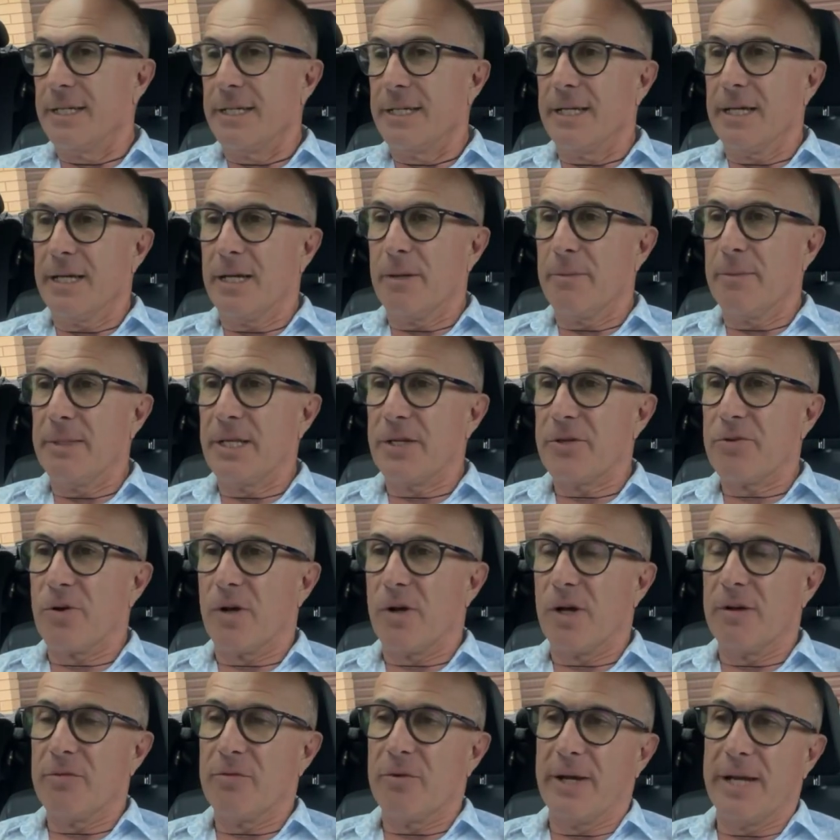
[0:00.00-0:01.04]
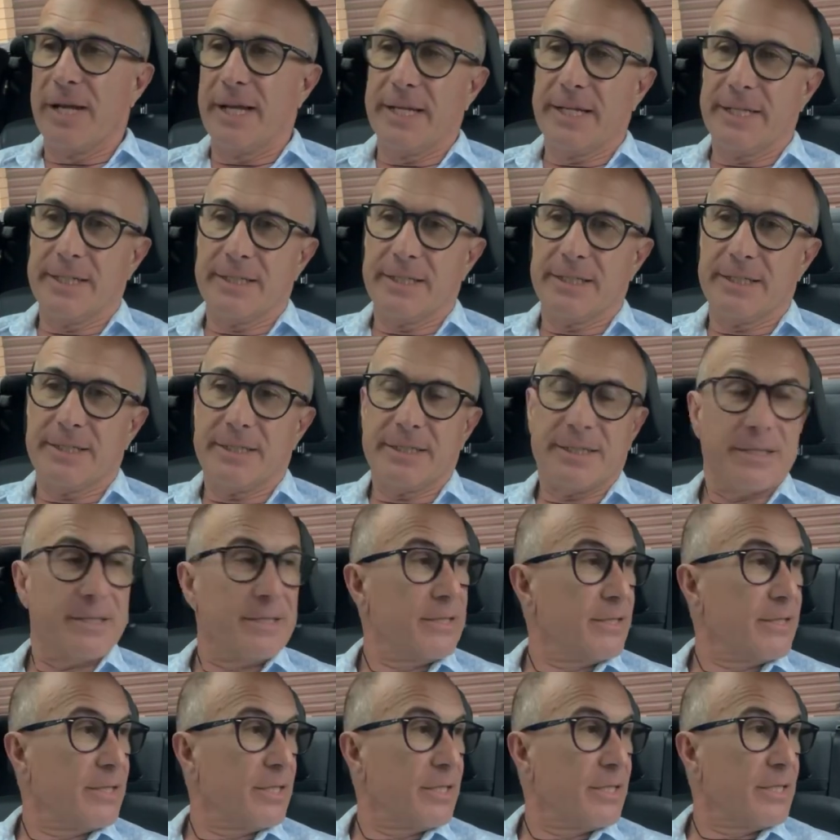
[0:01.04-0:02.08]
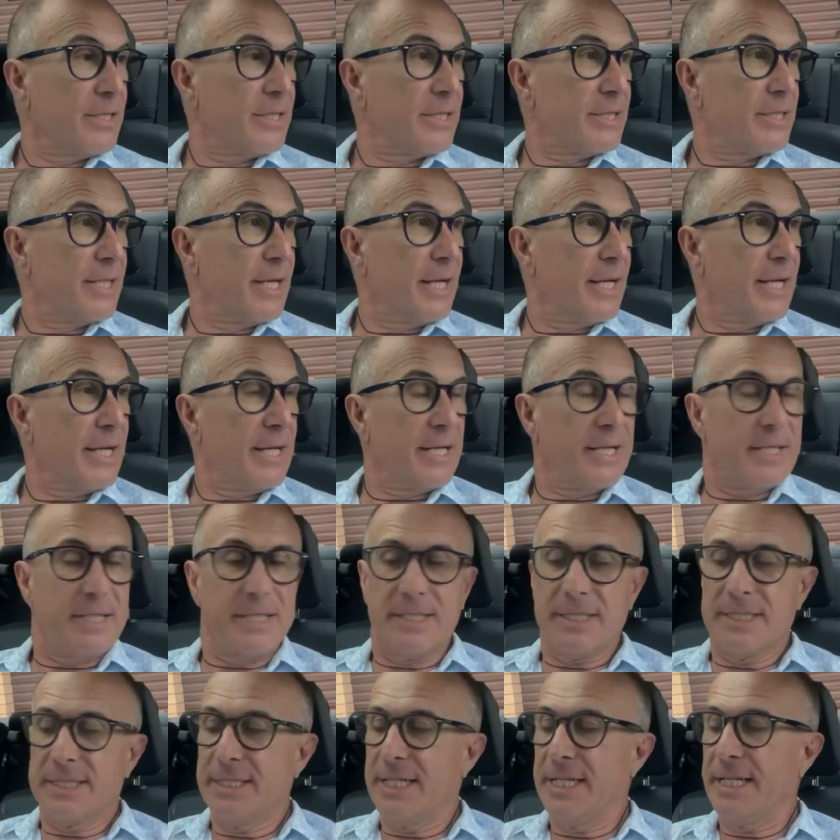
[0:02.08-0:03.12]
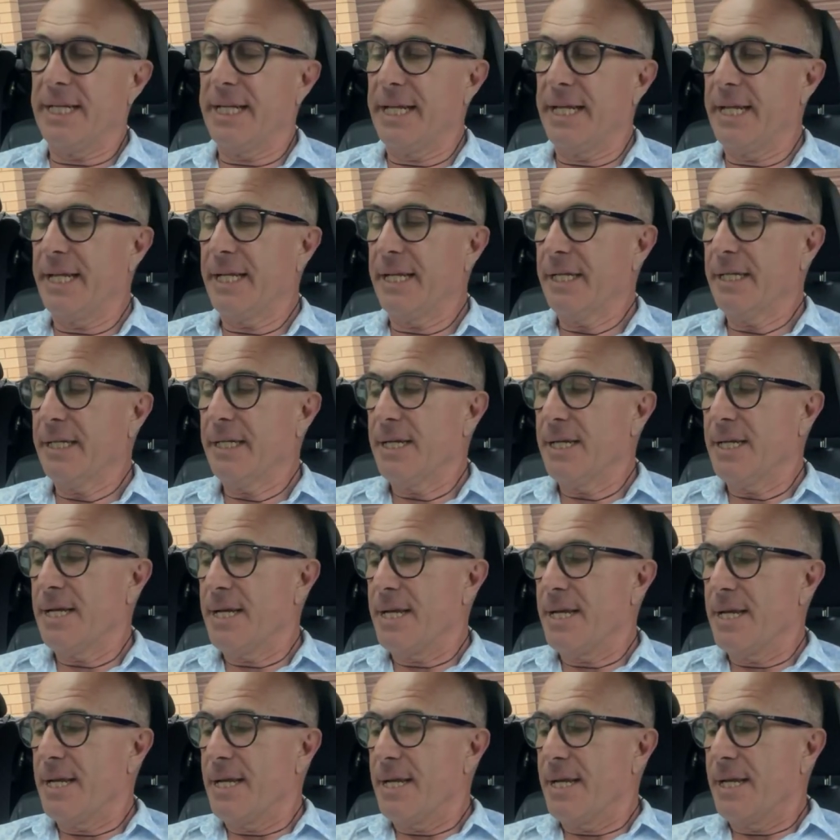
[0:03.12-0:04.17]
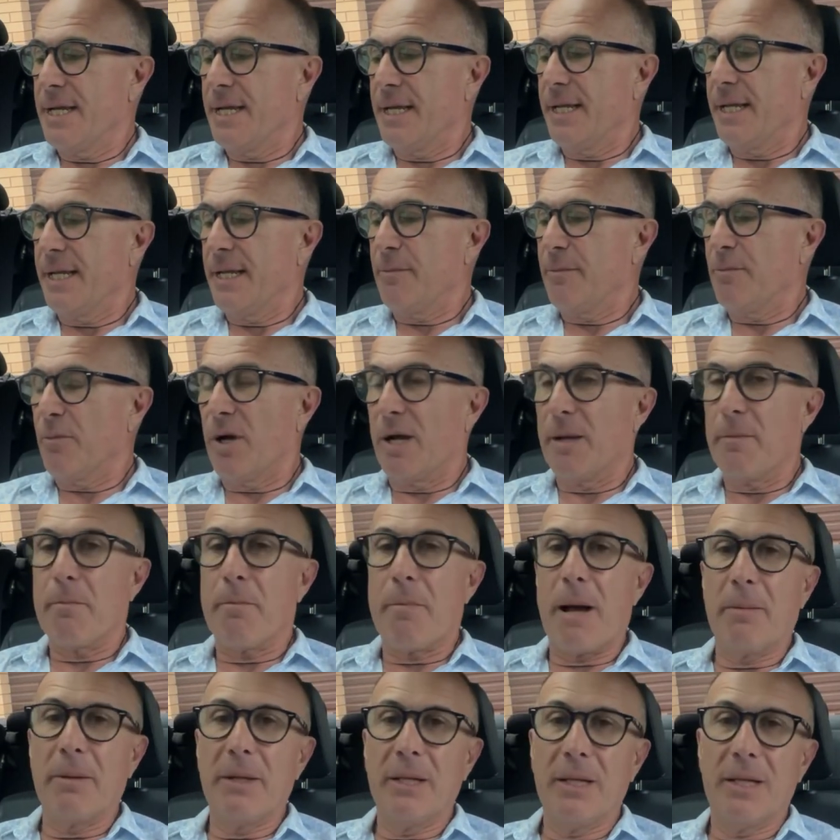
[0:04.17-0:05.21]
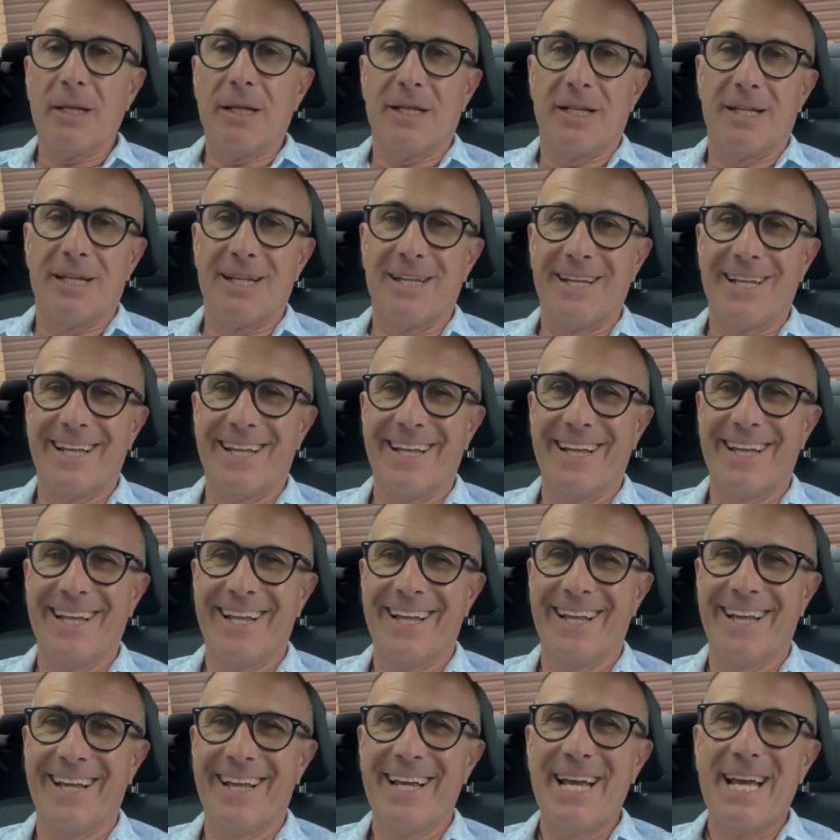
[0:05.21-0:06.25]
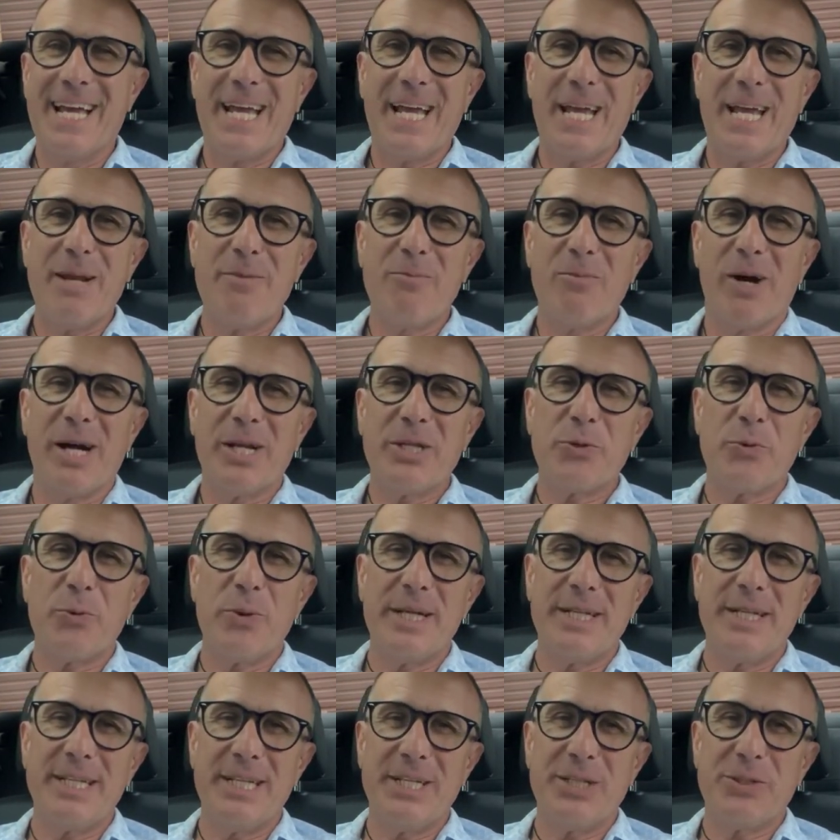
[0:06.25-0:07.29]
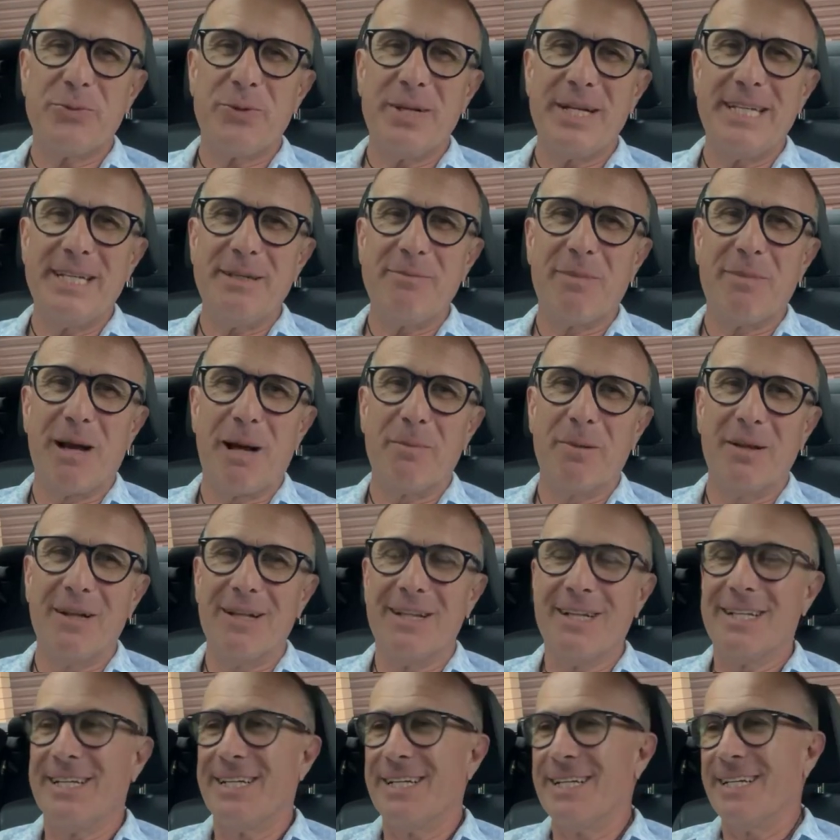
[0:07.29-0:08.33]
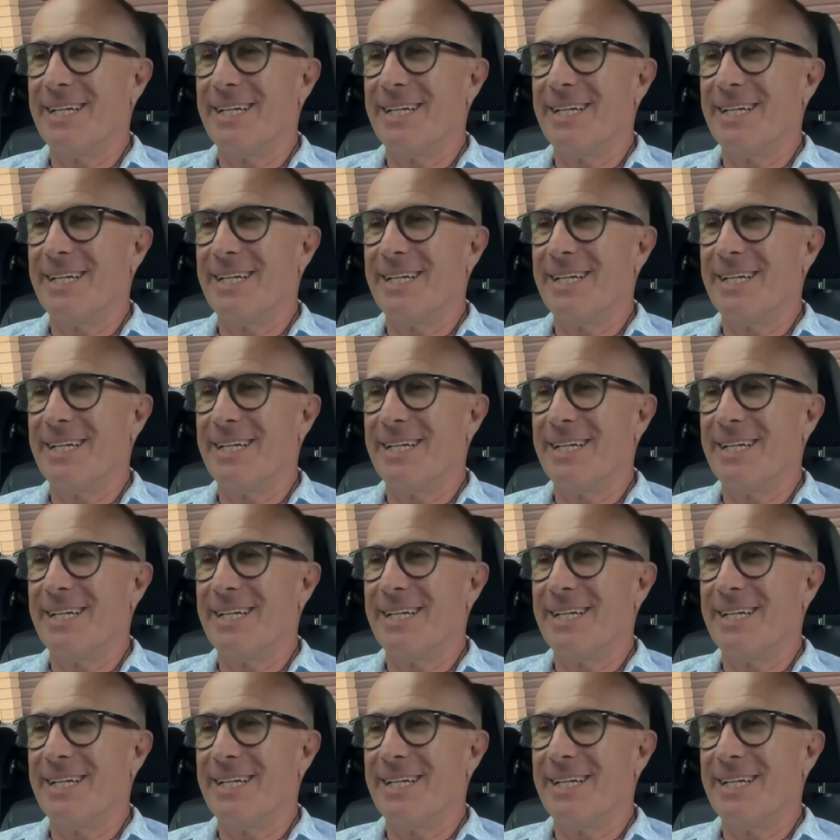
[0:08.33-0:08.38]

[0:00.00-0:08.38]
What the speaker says: I'm in the driveway, just sitting here in my bubble, in my 2020 bubble.